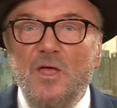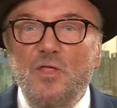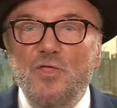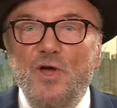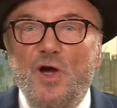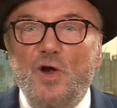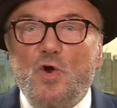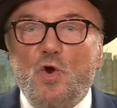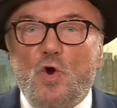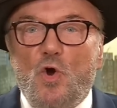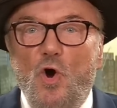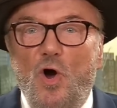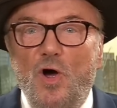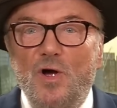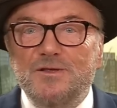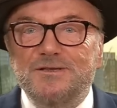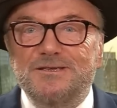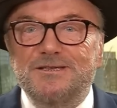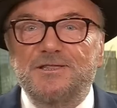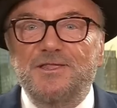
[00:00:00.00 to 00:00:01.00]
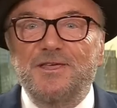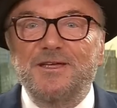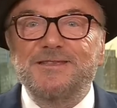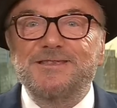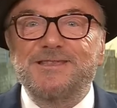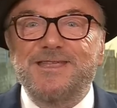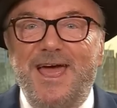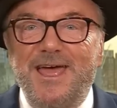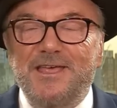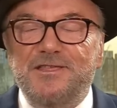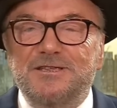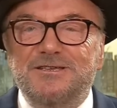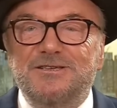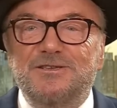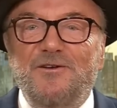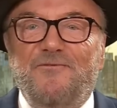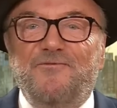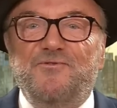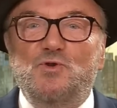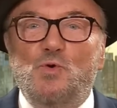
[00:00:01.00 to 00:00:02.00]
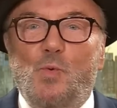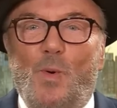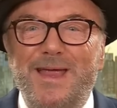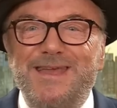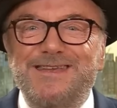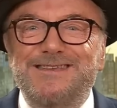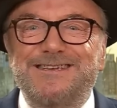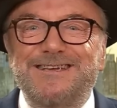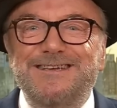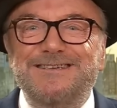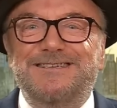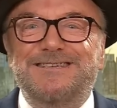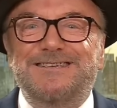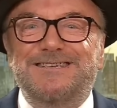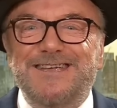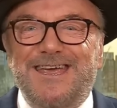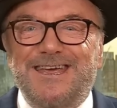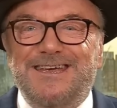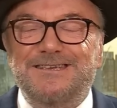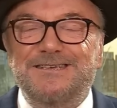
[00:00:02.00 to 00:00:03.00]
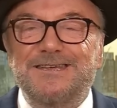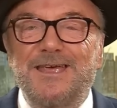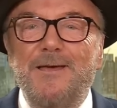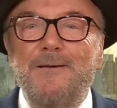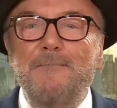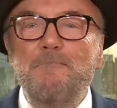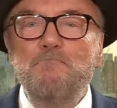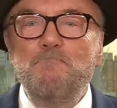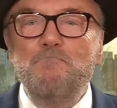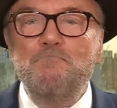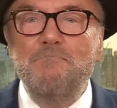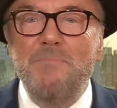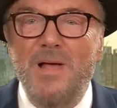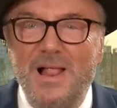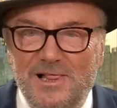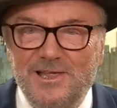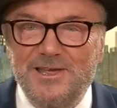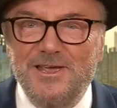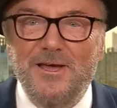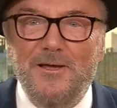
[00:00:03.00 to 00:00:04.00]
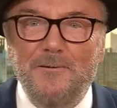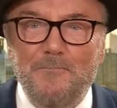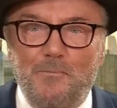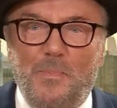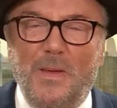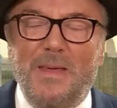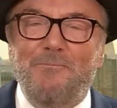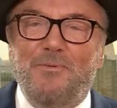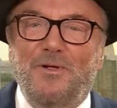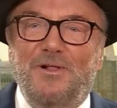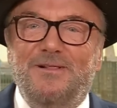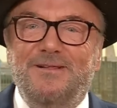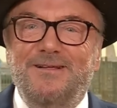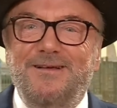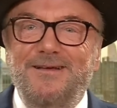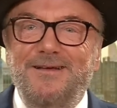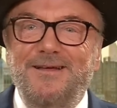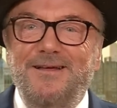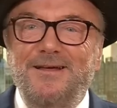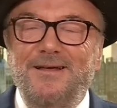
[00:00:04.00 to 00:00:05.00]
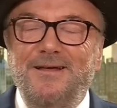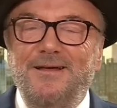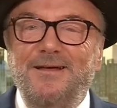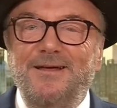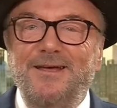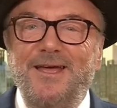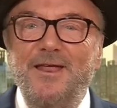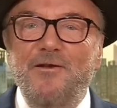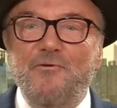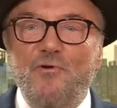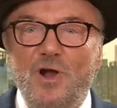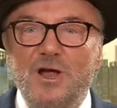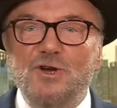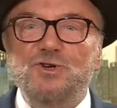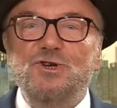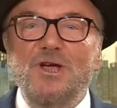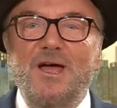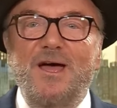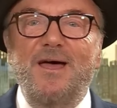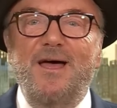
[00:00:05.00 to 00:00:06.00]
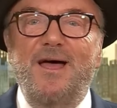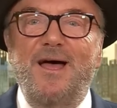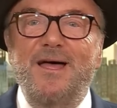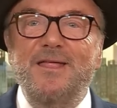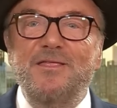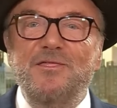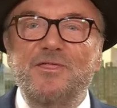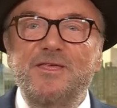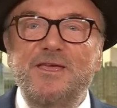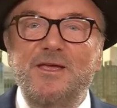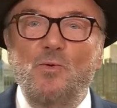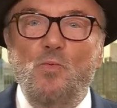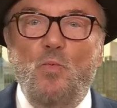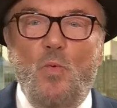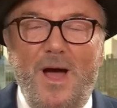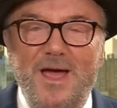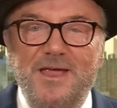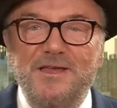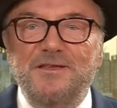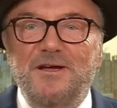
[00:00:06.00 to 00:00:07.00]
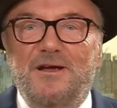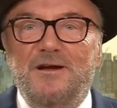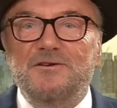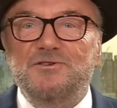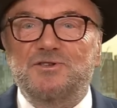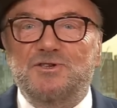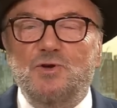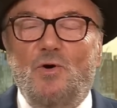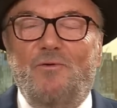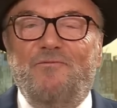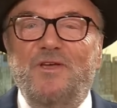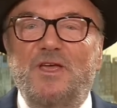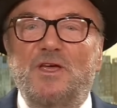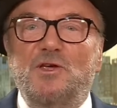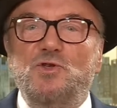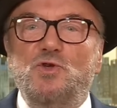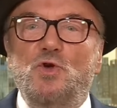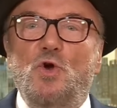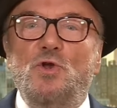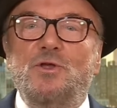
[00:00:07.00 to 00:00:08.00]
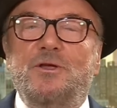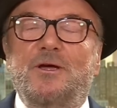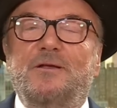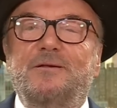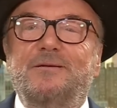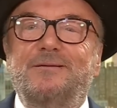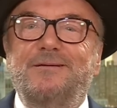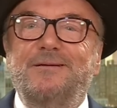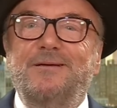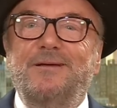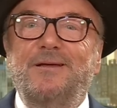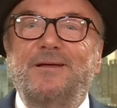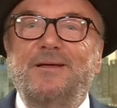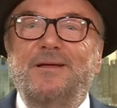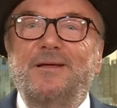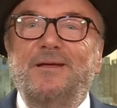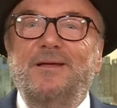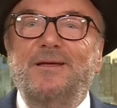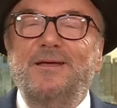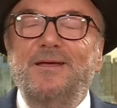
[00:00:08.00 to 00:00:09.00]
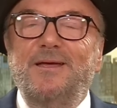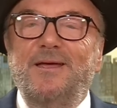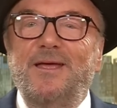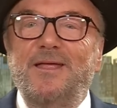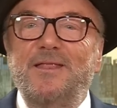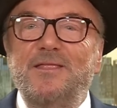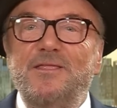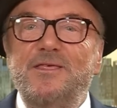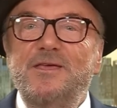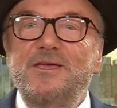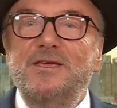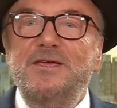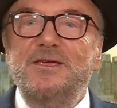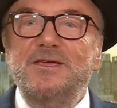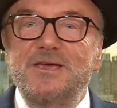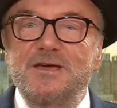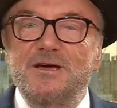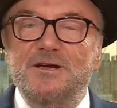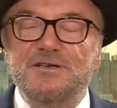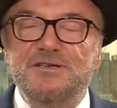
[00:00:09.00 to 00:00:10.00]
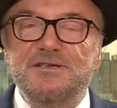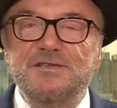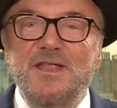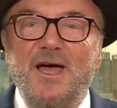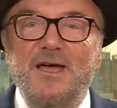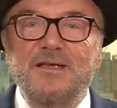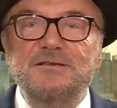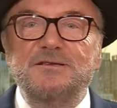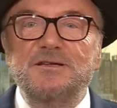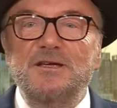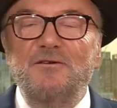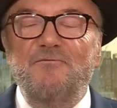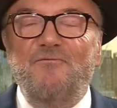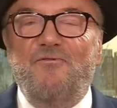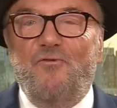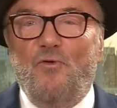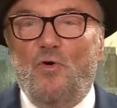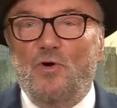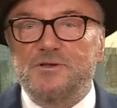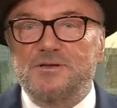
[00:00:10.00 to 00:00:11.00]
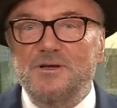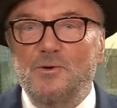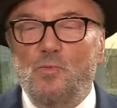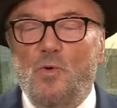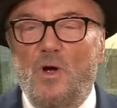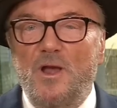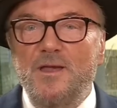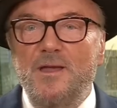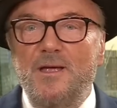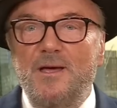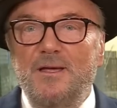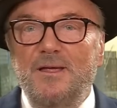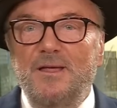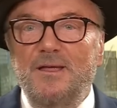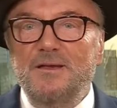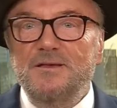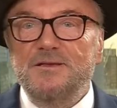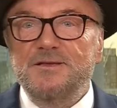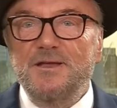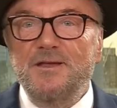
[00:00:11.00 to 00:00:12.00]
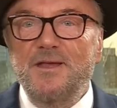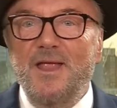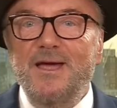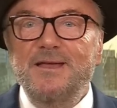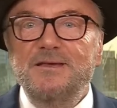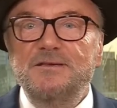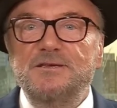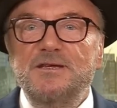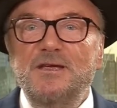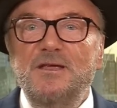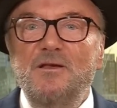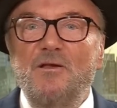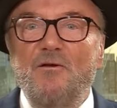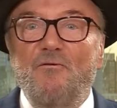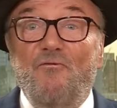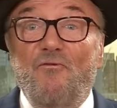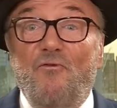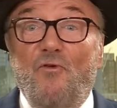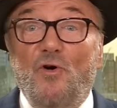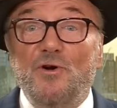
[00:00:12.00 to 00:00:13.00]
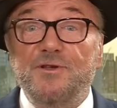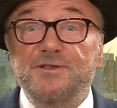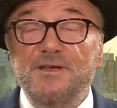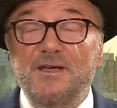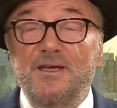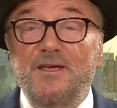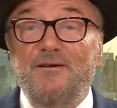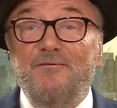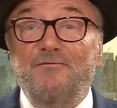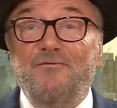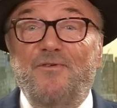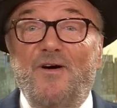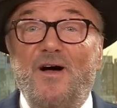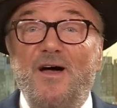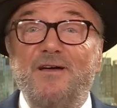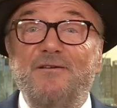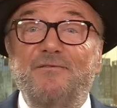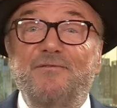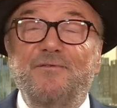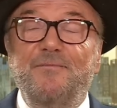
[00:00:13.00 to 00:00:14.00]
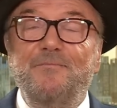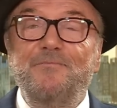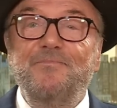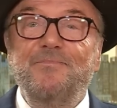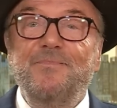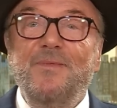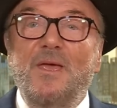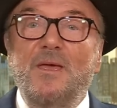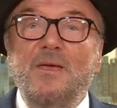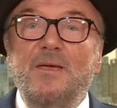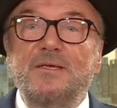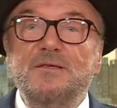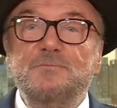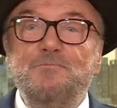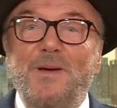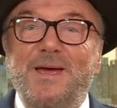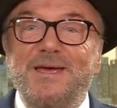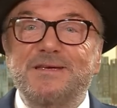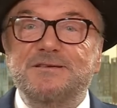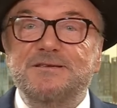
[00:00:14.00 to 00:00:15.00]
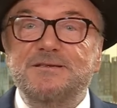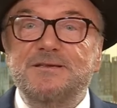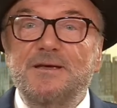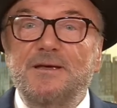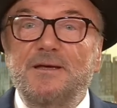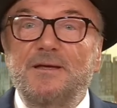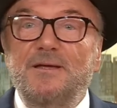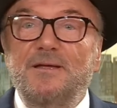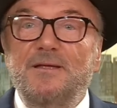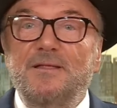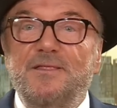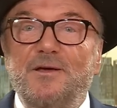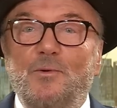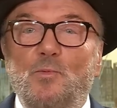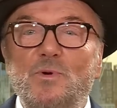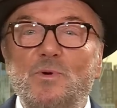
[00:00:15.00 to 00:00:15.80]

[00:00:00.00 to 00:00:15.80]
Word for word: that caused the deaths of 26 million people in Russia and the wider Soviet Union in the years 1941 to 1945. Best that